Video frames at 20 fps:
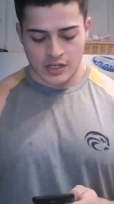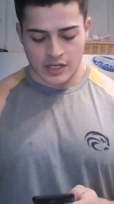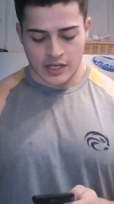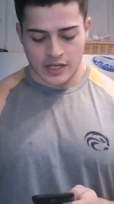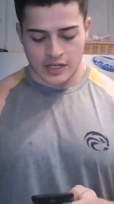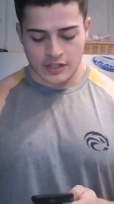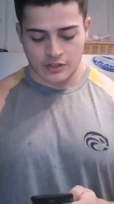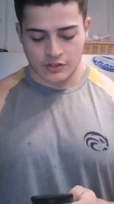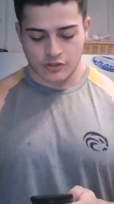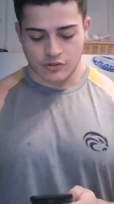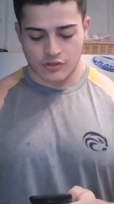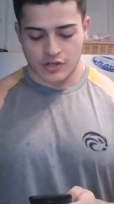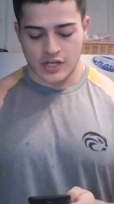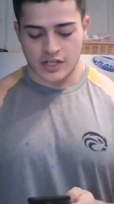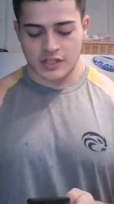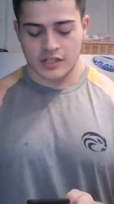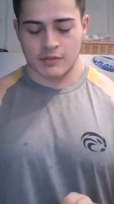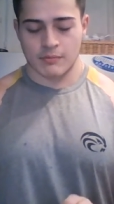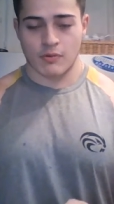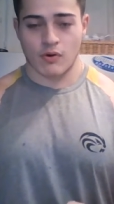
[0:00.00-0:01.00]
and
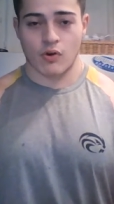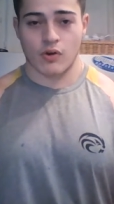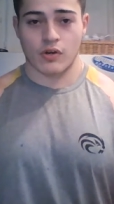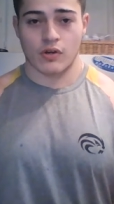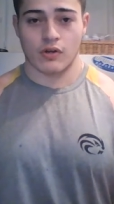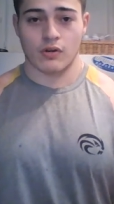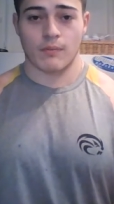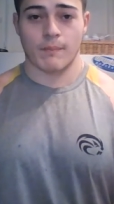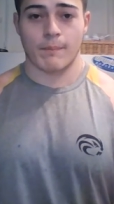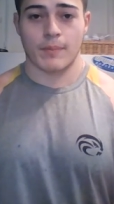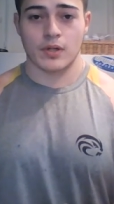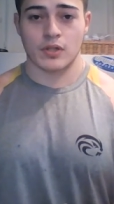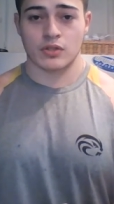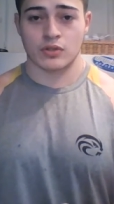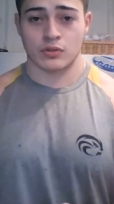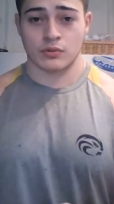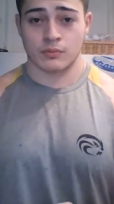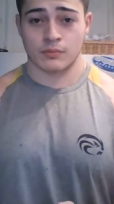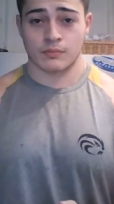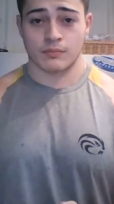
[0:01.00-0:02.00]
geranium oil.
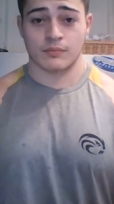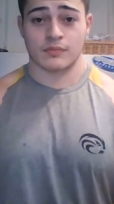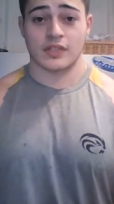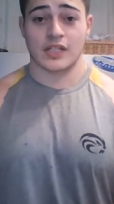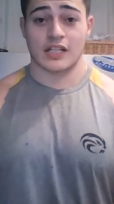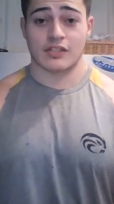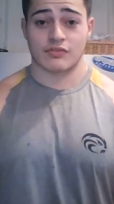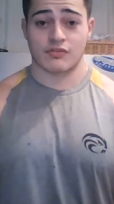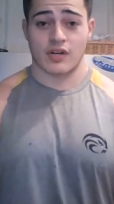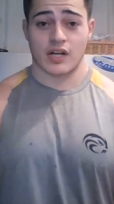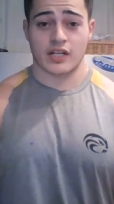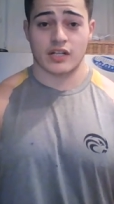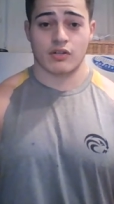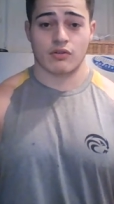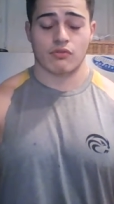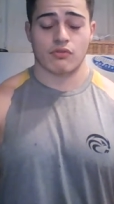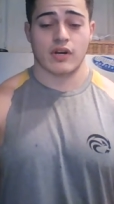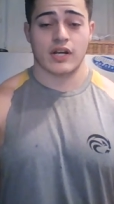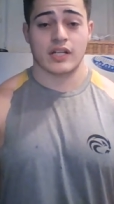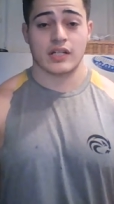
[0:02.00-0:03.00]
Boom. That's right,
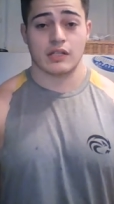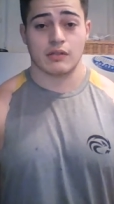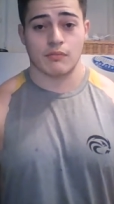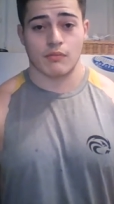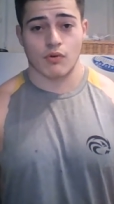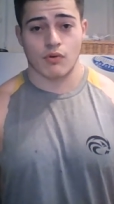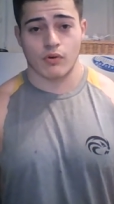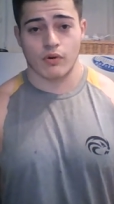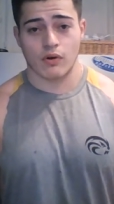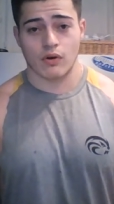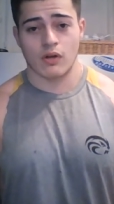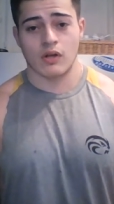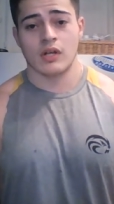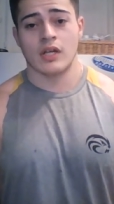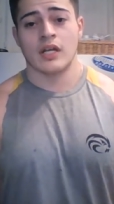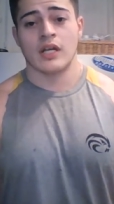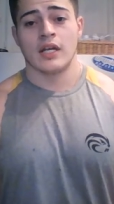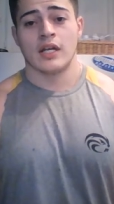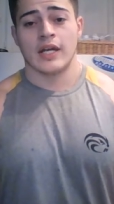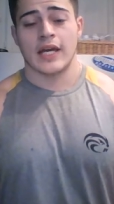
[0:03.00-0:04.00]
geranium oil,
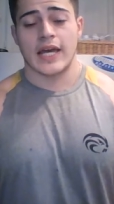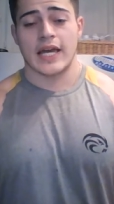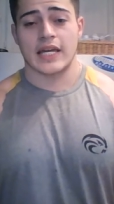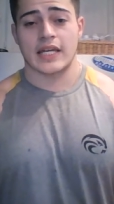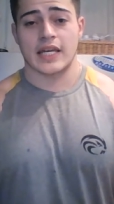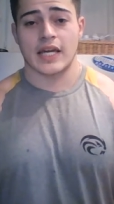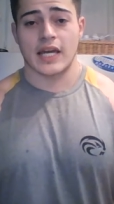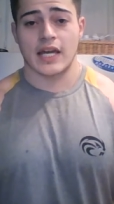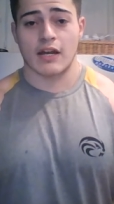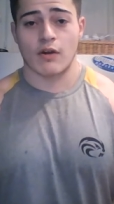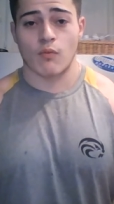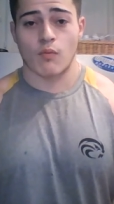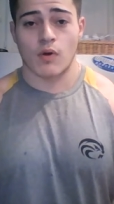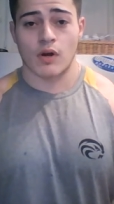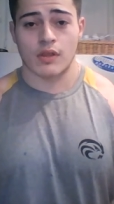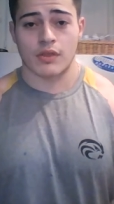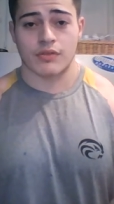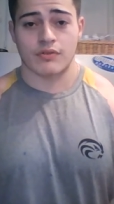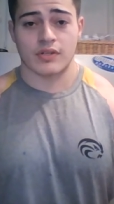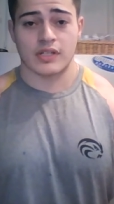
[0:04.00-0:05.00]
aka
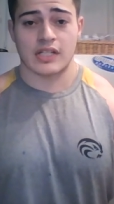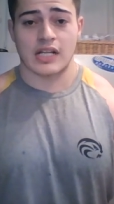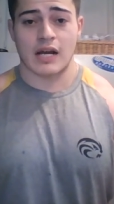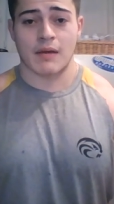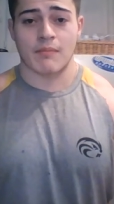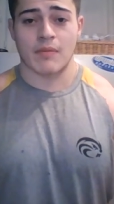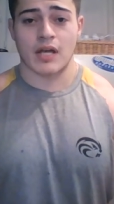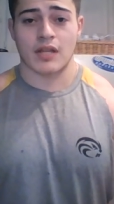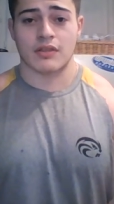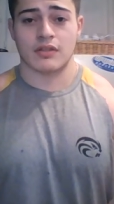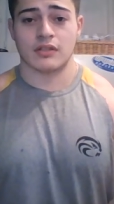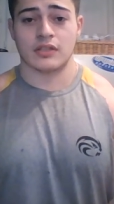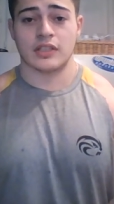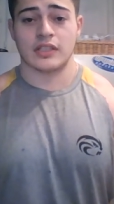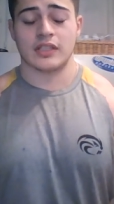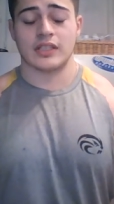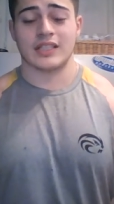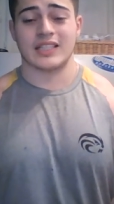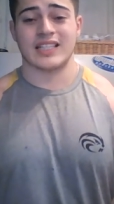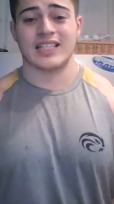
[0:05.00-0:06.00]

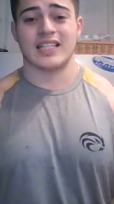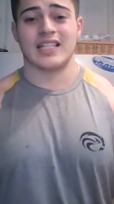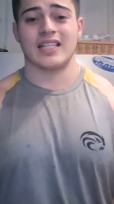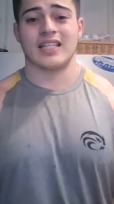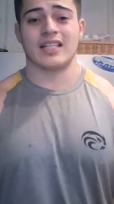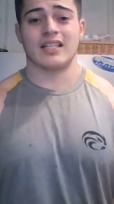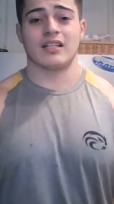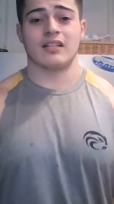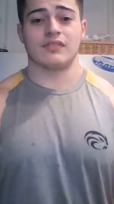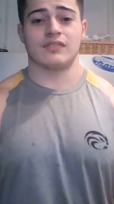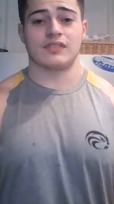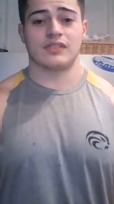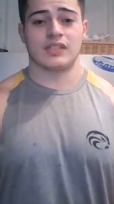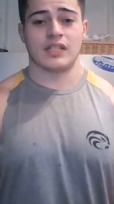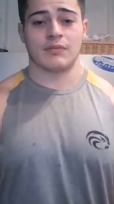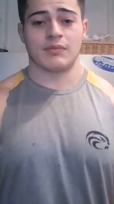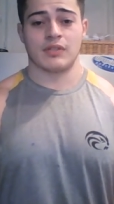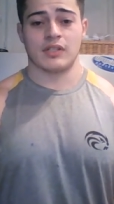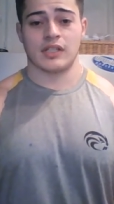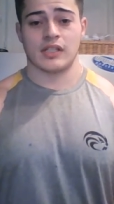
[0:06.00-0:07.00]
1,3-dimethylene, the king of
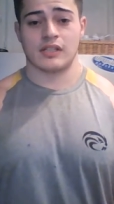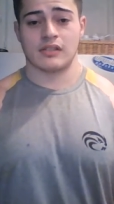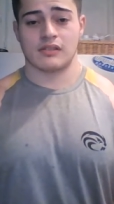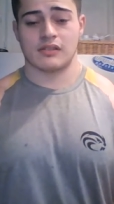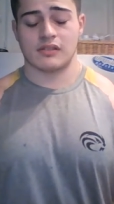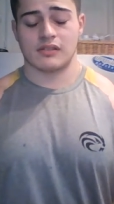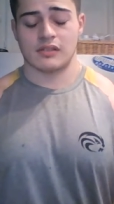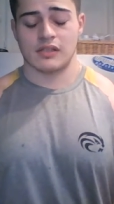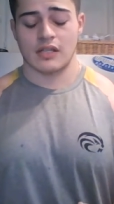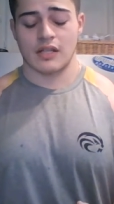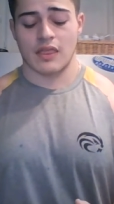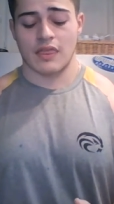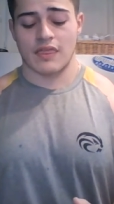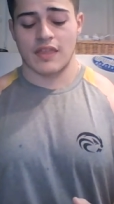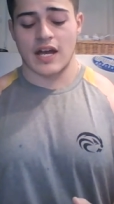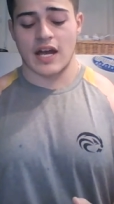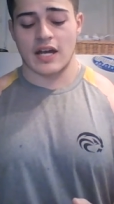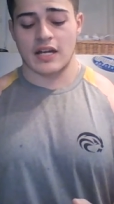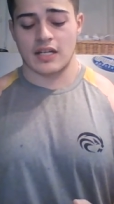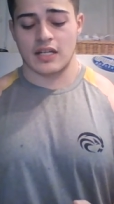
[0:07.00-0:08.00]
stimulants.
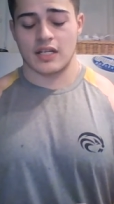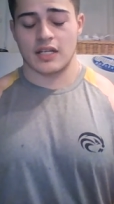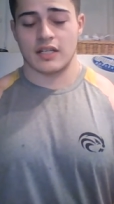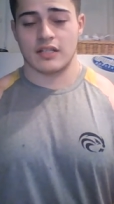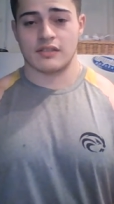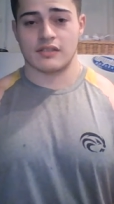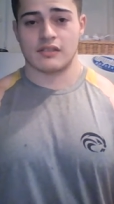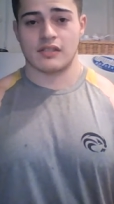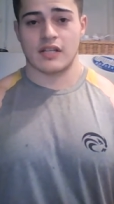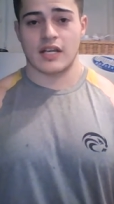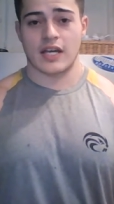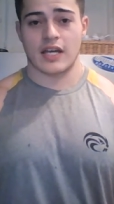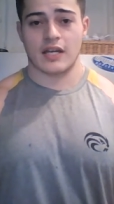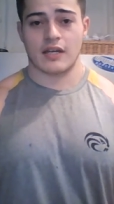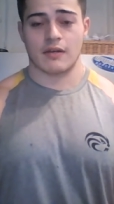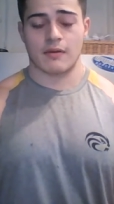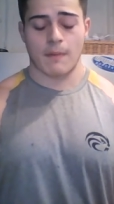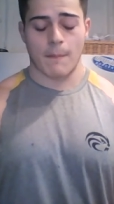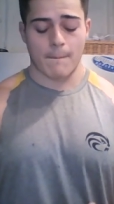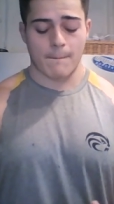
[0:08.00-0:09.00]
That is
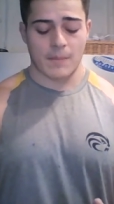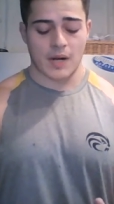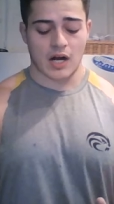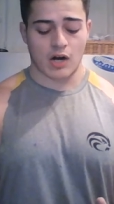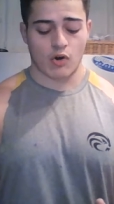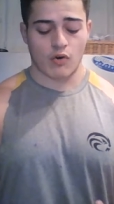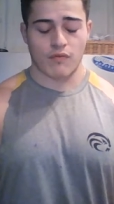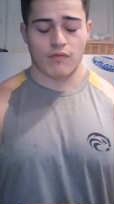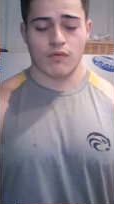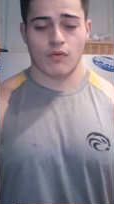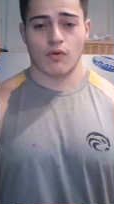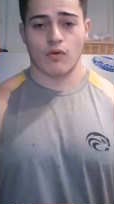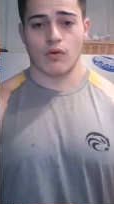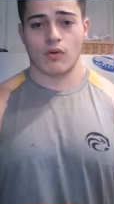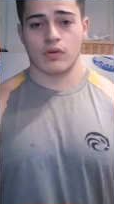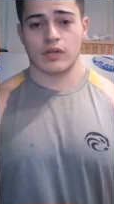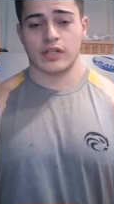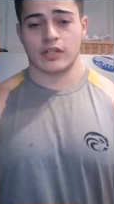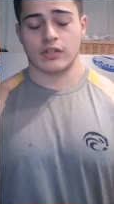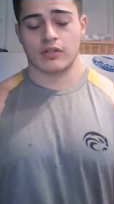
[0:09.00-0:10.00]
a
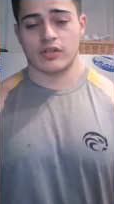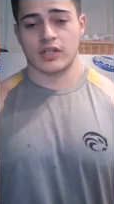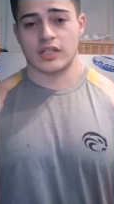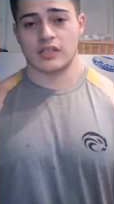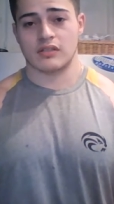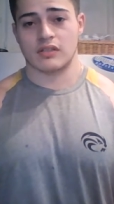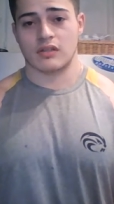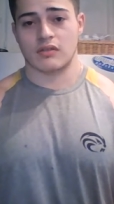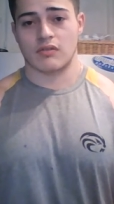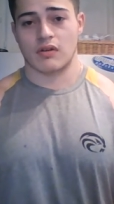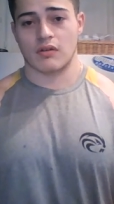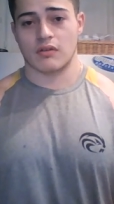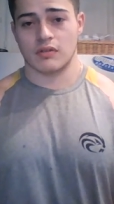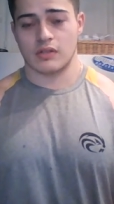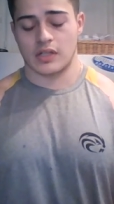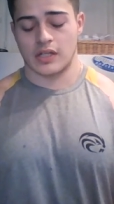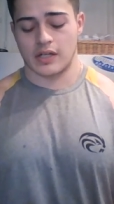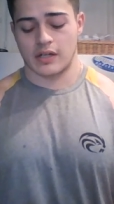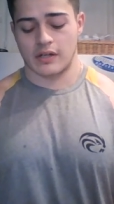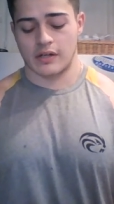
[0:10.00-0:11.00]
powerful ingredient to throw
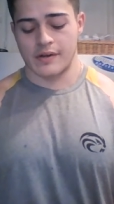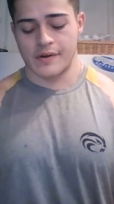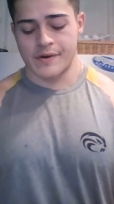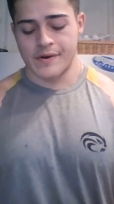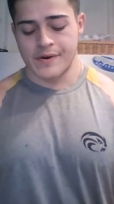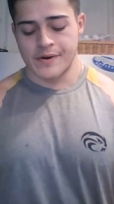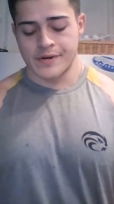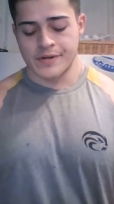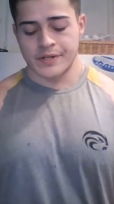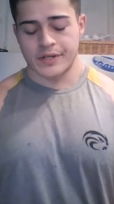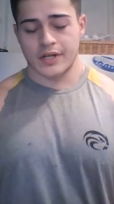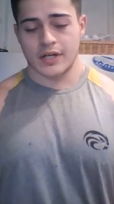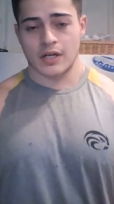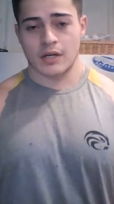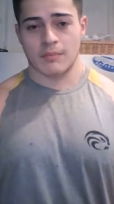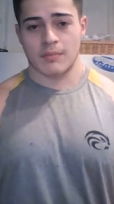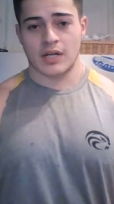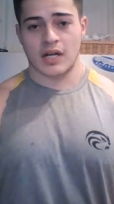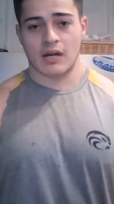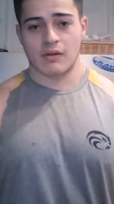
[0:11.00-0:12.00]
in there.
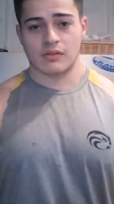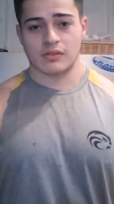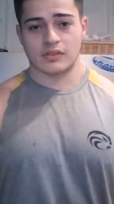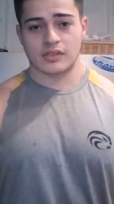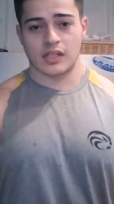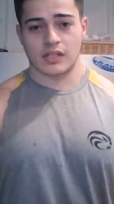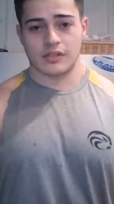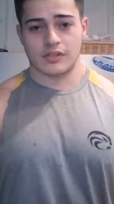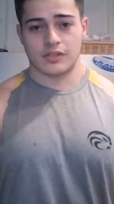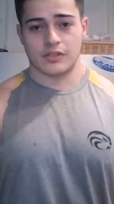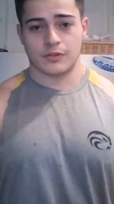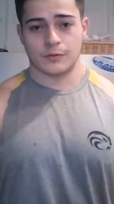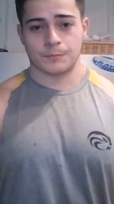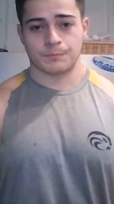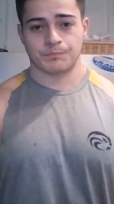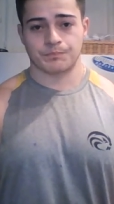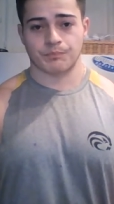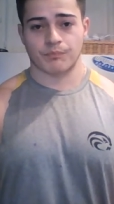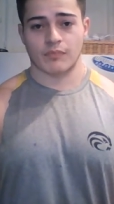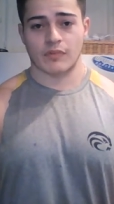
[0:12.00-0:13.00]
And I will tell
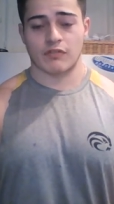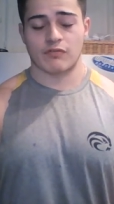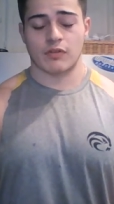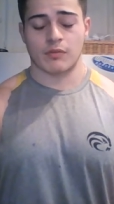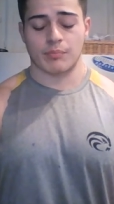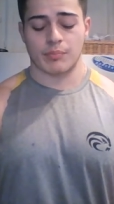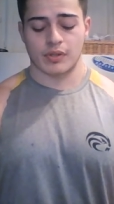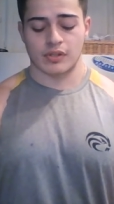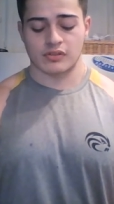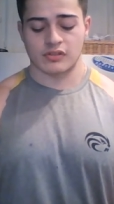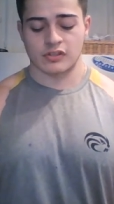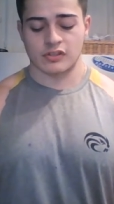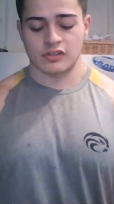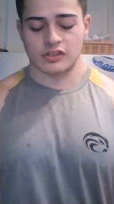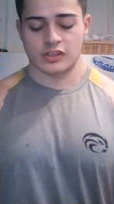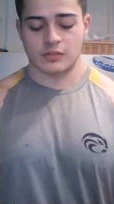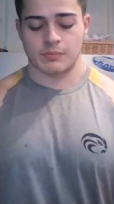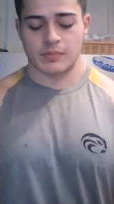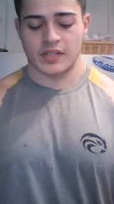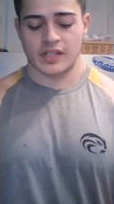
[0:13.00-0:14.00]
you from personal
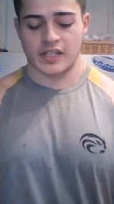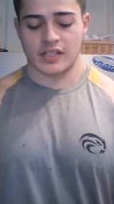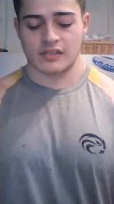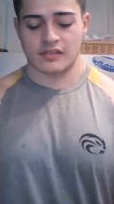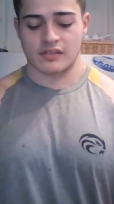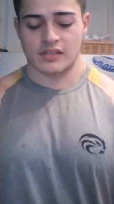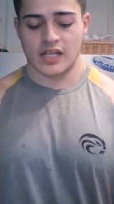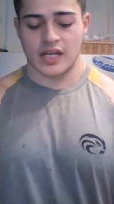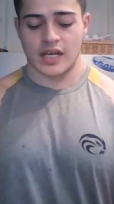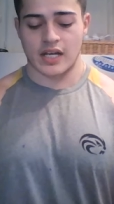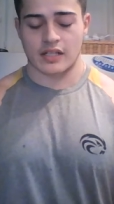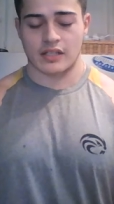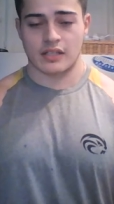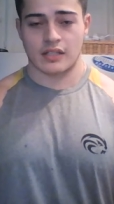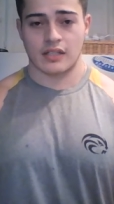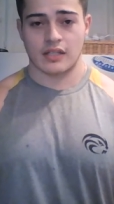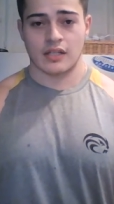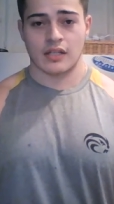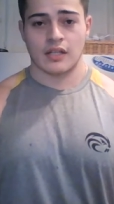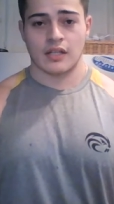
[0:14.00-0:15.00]
experience that